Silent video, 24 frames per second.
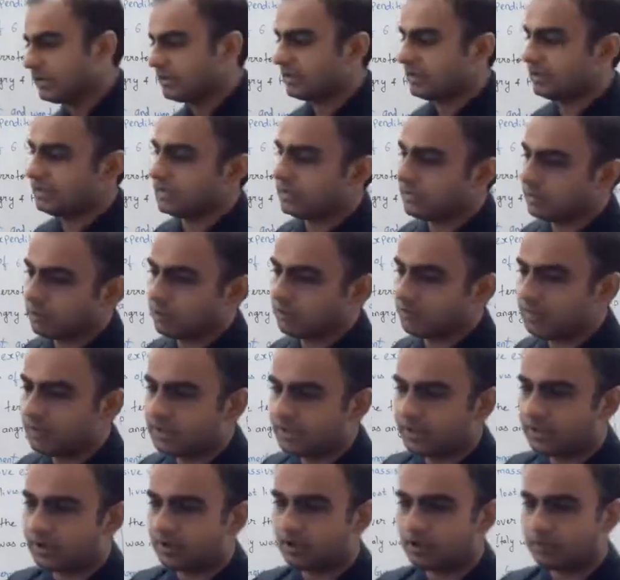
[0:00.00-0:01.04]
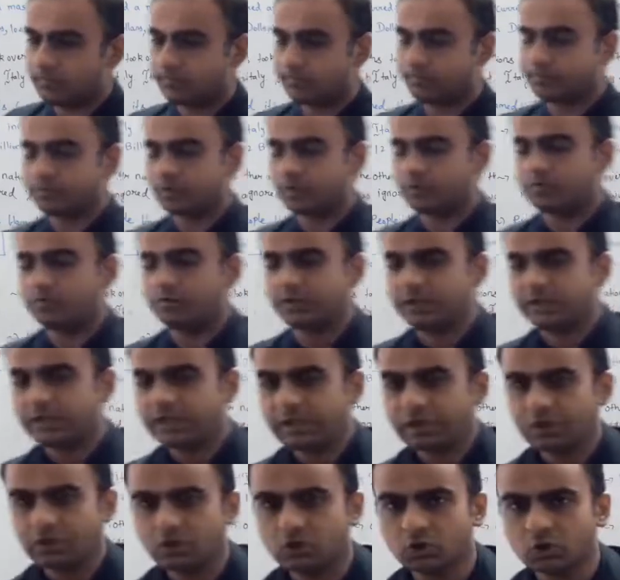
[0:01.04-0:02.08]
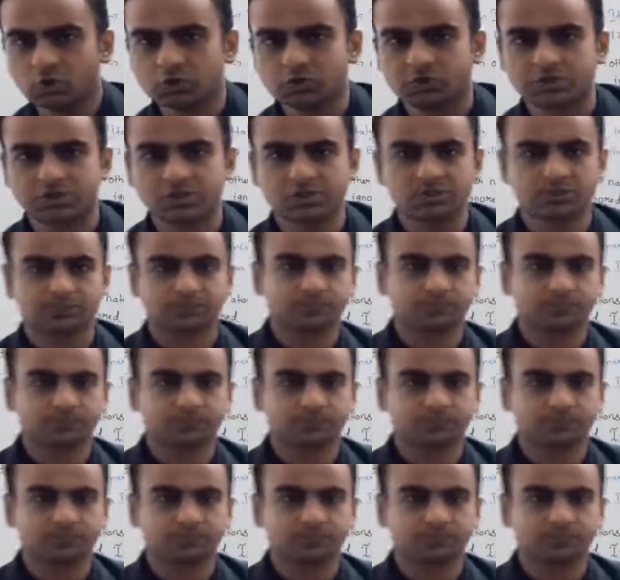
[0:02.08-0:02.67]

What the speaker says: then there will be a very huge